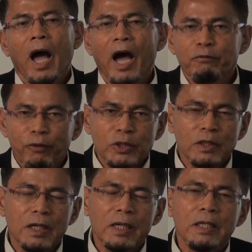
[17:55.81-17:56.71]

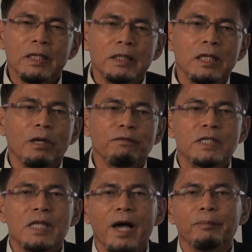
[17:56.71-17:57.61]
Unfortunately, the deen of
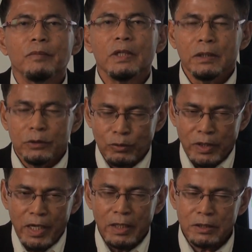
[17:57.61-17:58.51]
Islam
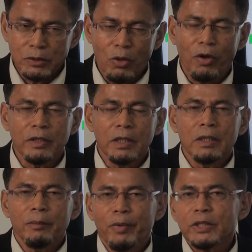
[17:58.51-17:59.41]
today is not
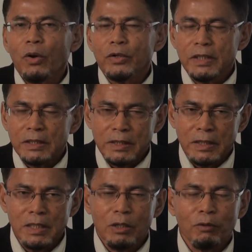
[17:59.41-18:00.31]
based on this deen